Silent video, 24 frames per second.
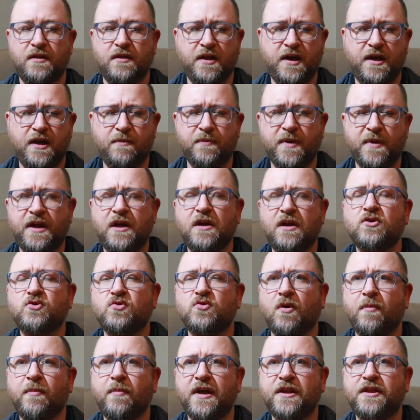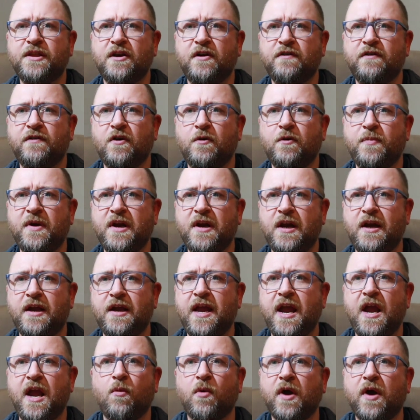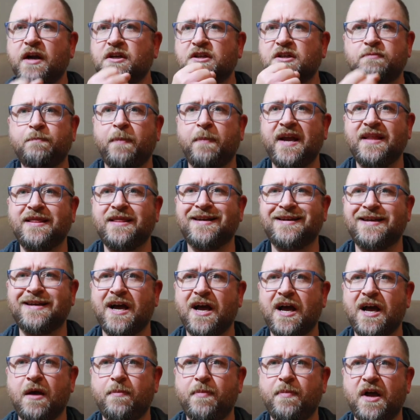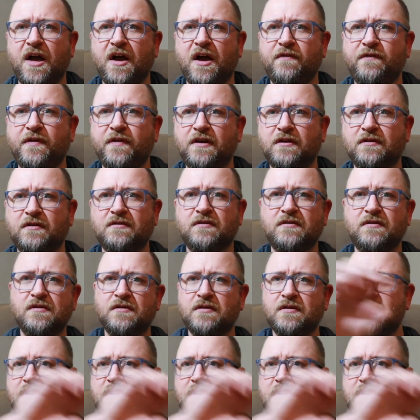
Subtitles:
Unlike my usual method of opening a can where I just bite the top off and